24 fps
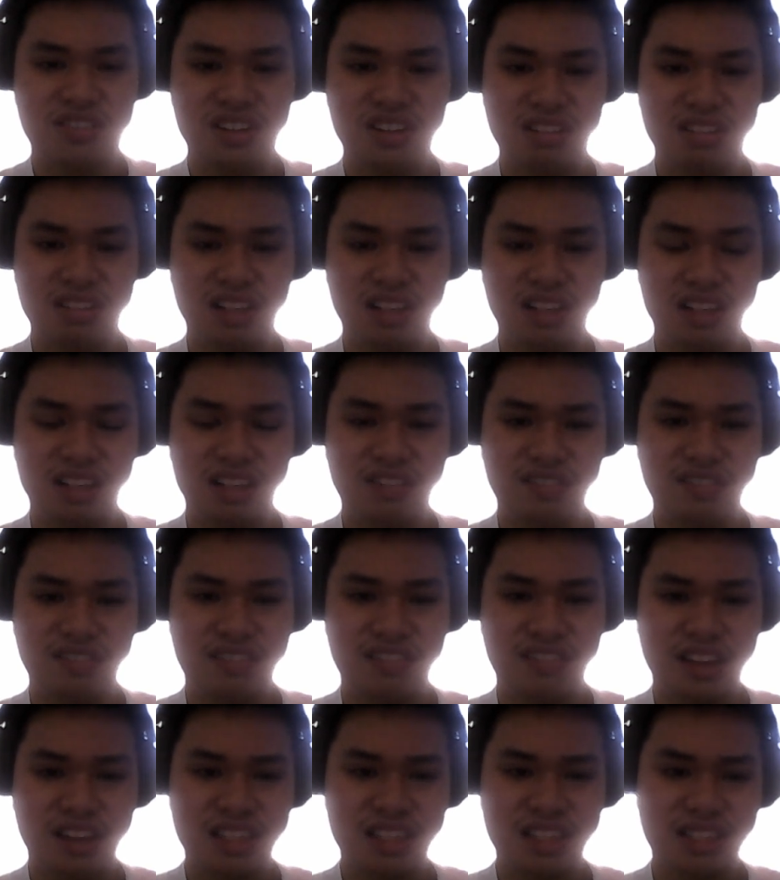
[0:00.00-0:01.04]
virtual
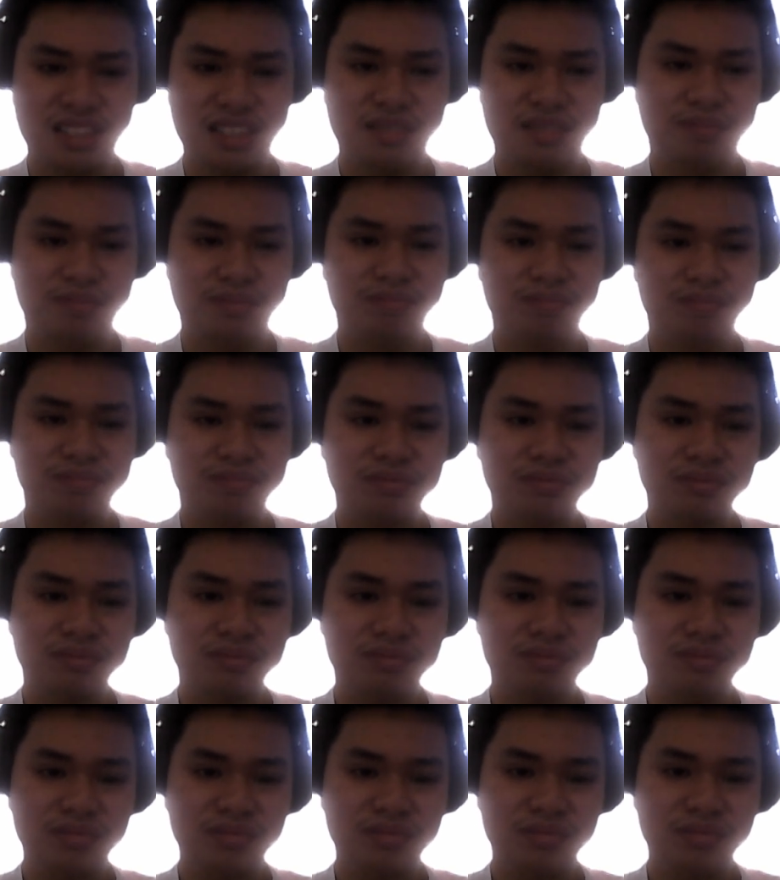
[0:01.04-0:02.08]
interface.
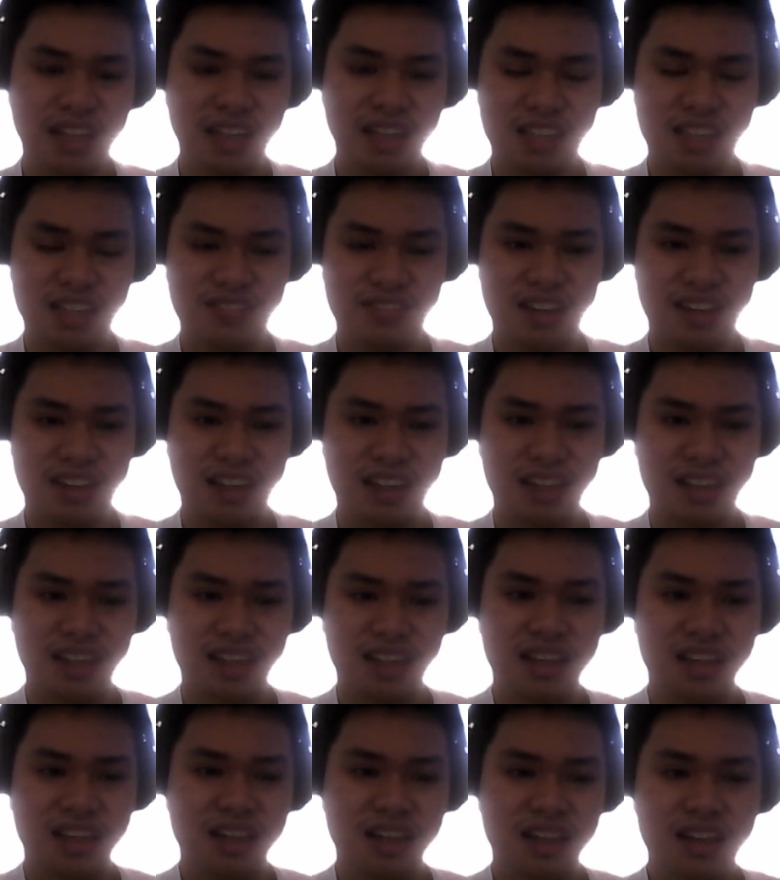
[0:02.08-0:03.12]
SPI.
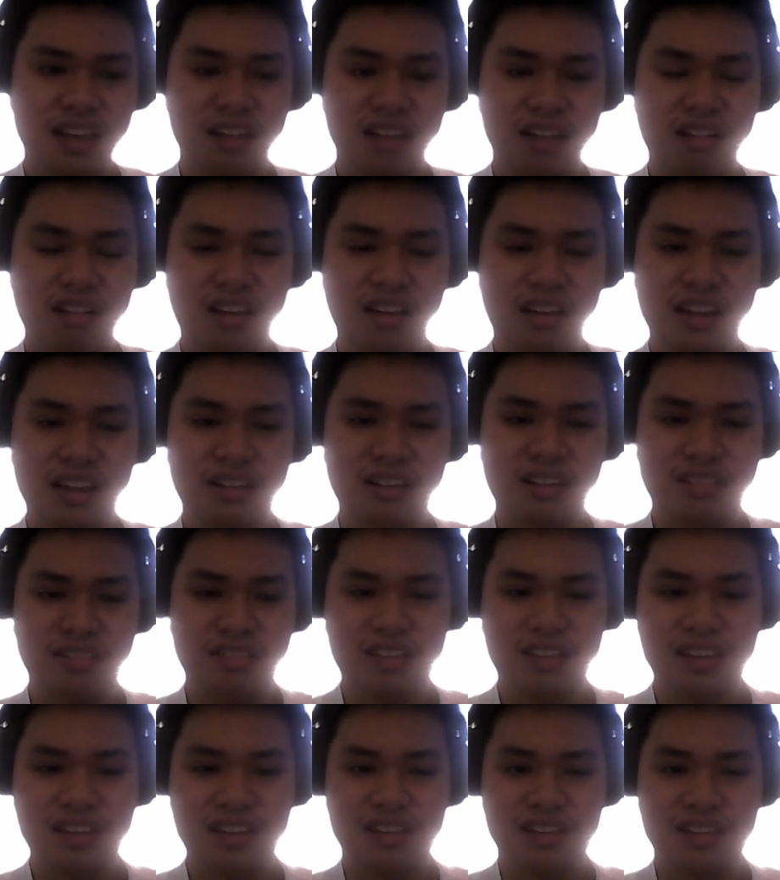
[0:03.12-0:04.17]
All layer
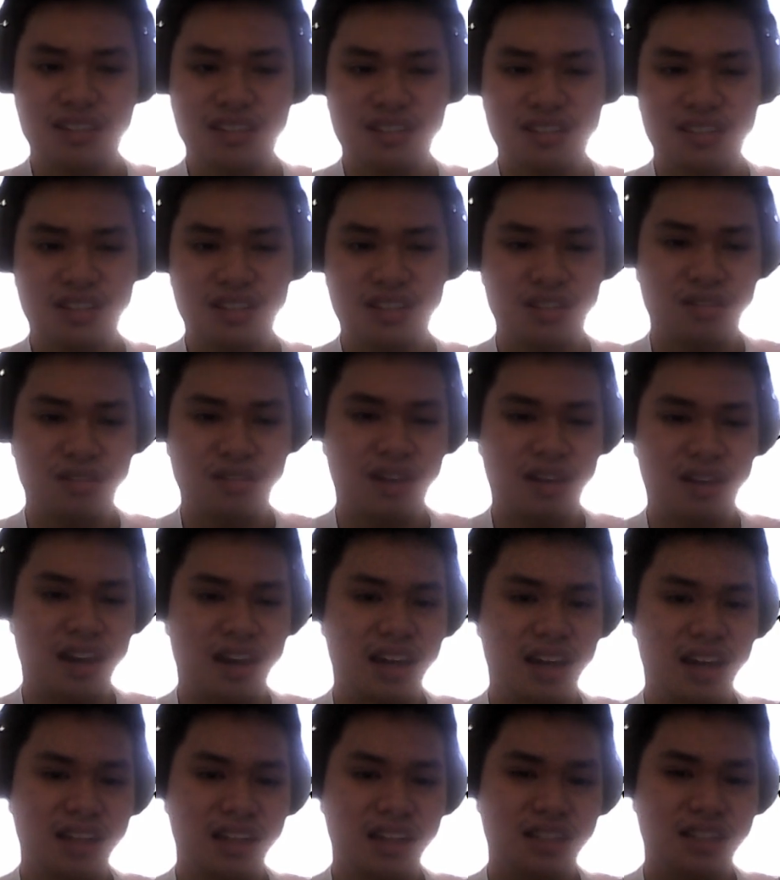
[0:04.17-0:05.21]
3 Cisco
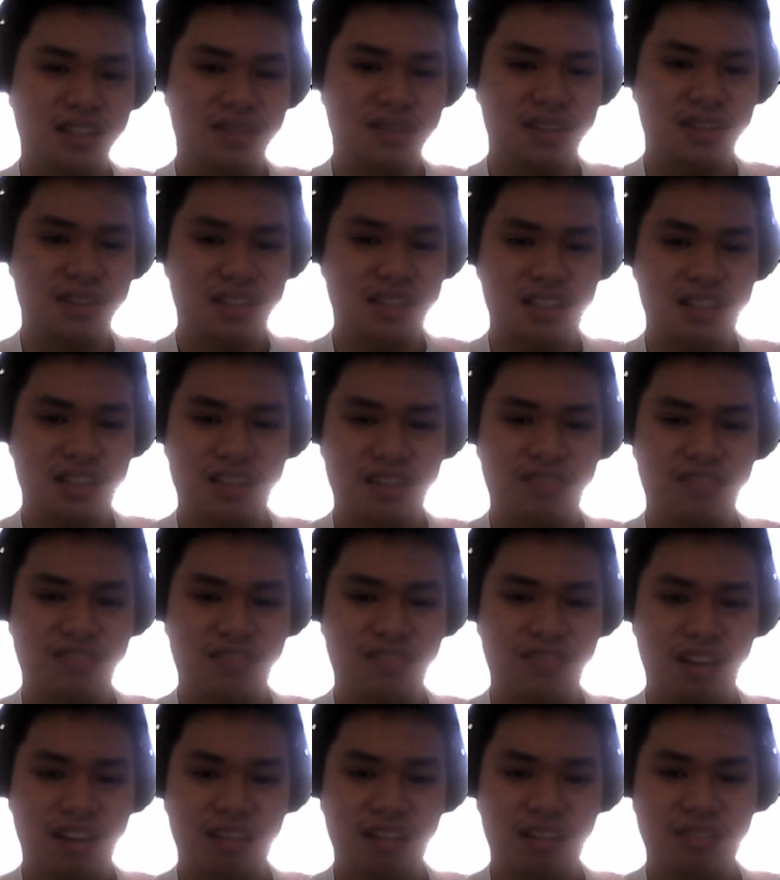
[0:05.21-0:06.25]
Catalyst switches have
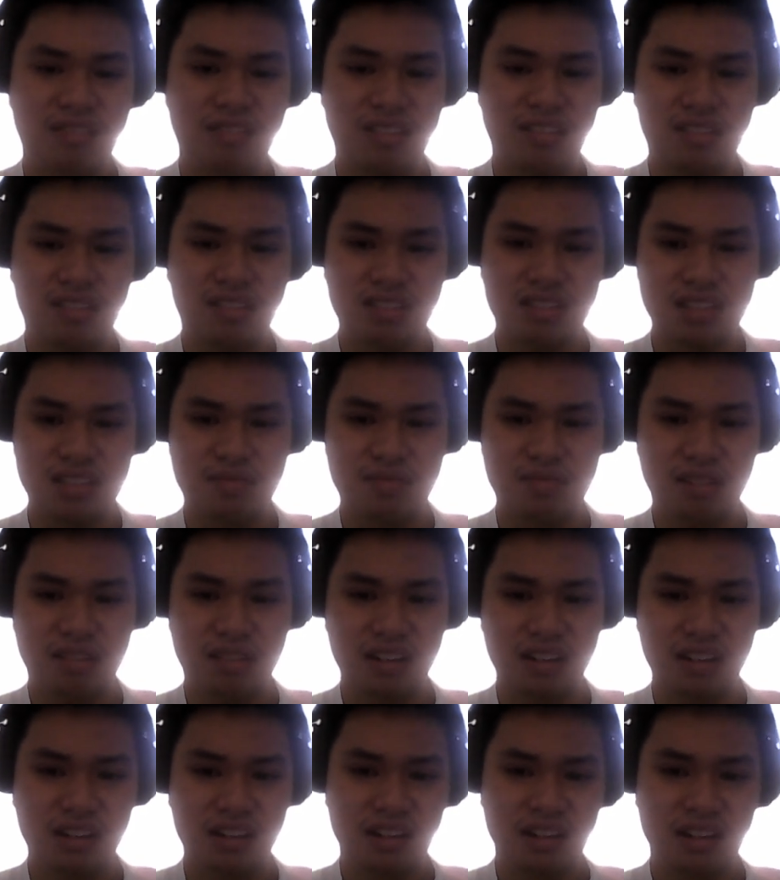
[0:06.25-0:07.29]
routing protocol
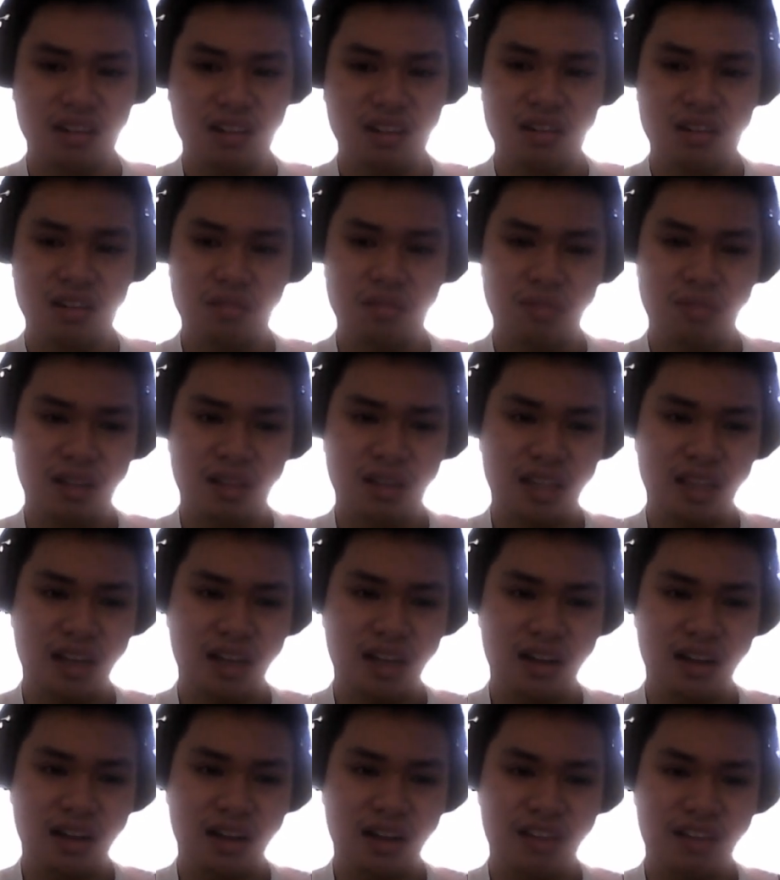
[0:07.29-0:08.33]
support, but
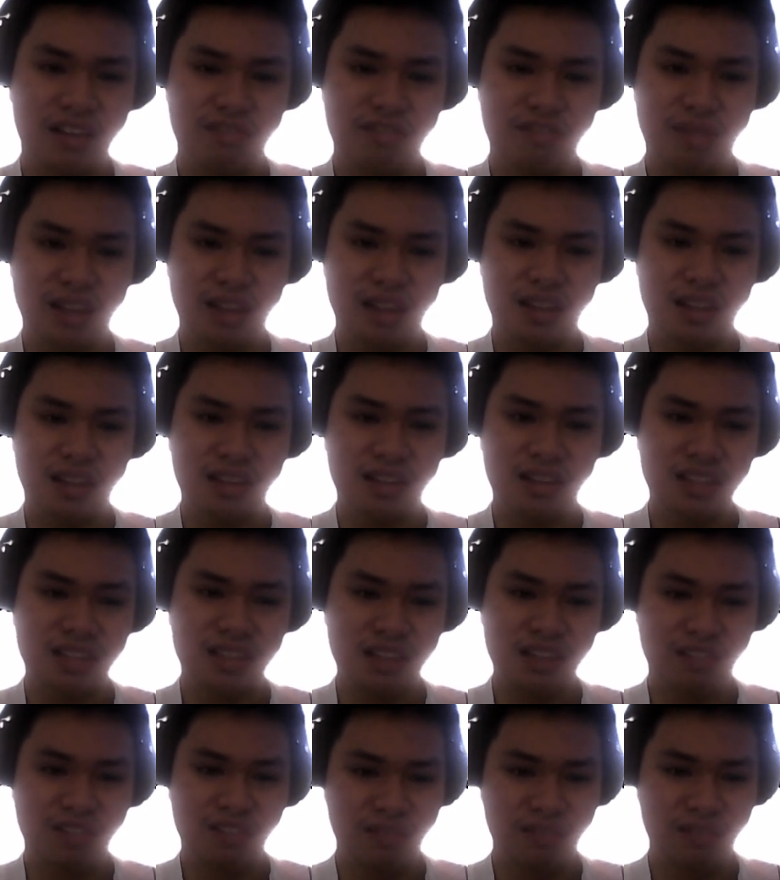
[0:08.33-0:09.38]
there have been
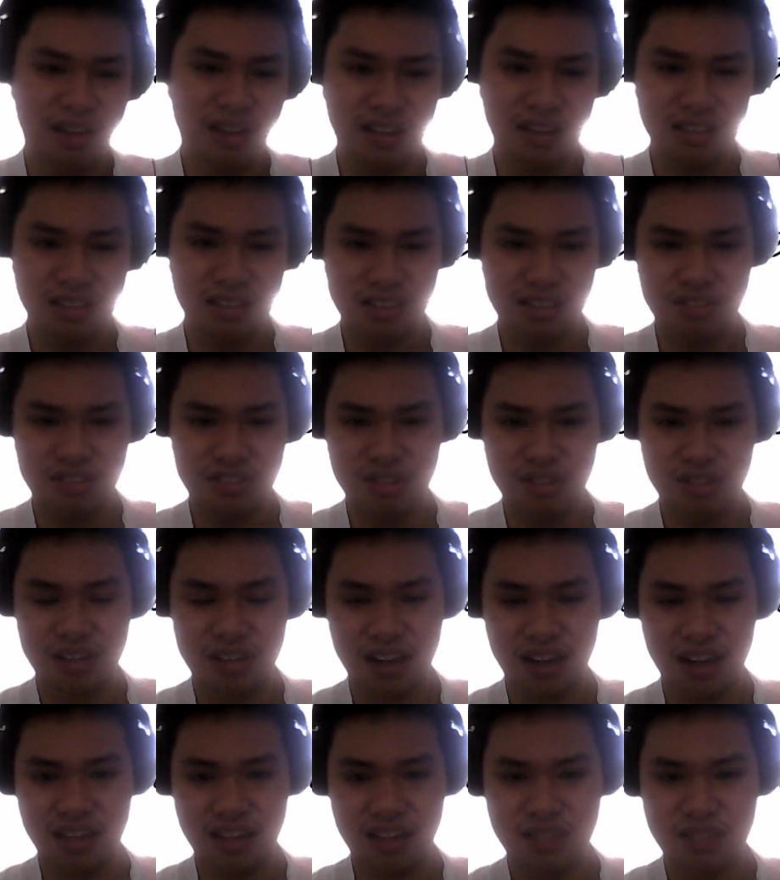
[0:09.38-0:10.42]
several models of
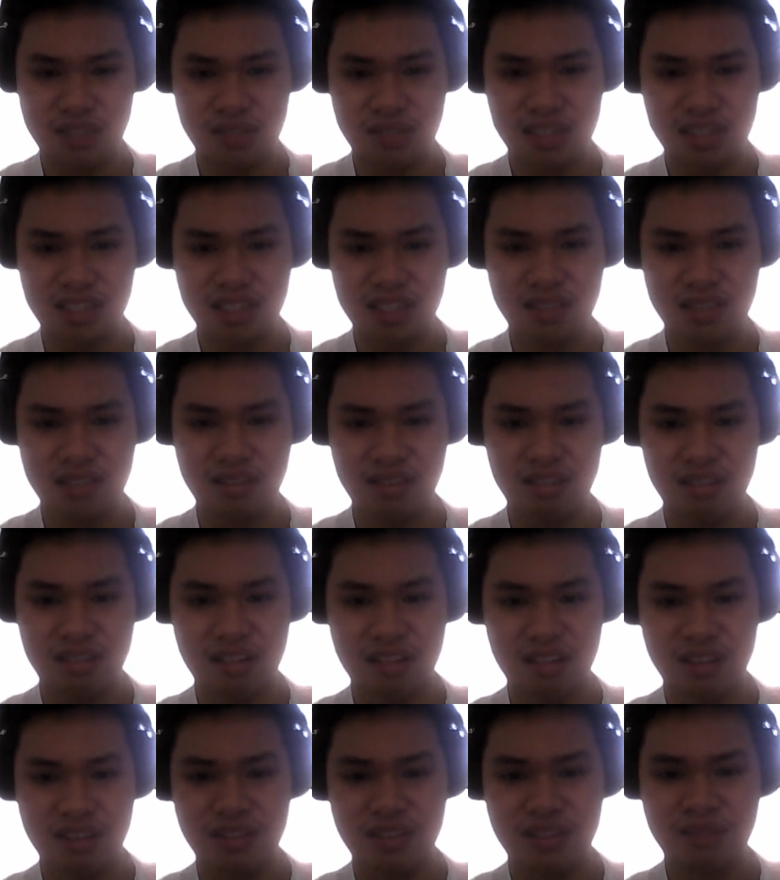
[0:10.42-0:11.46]
Catalyst switches in
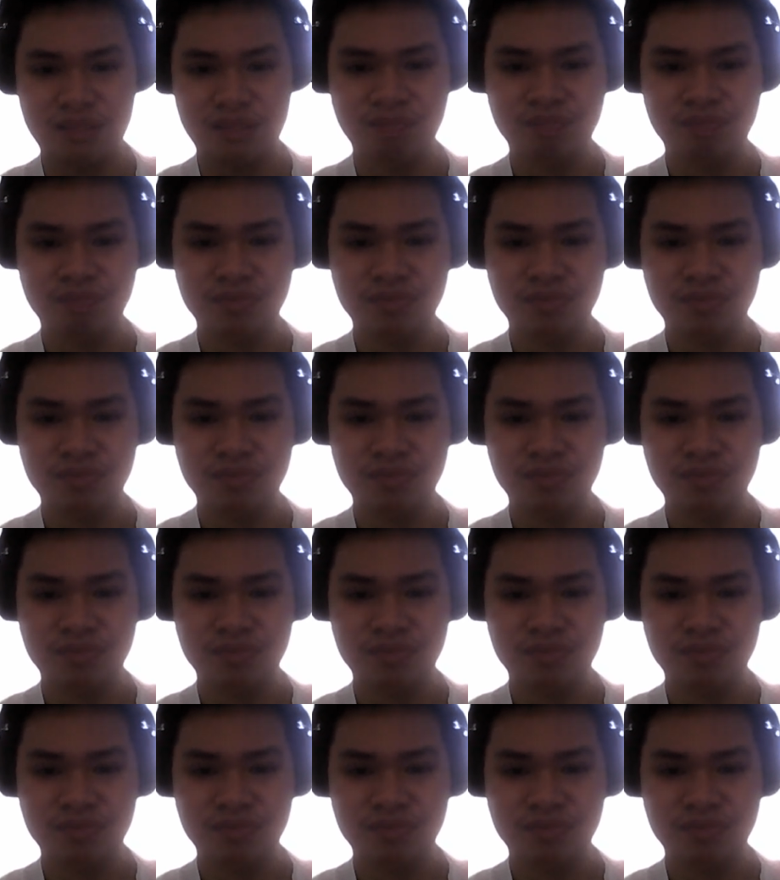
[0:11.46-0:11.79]
requirement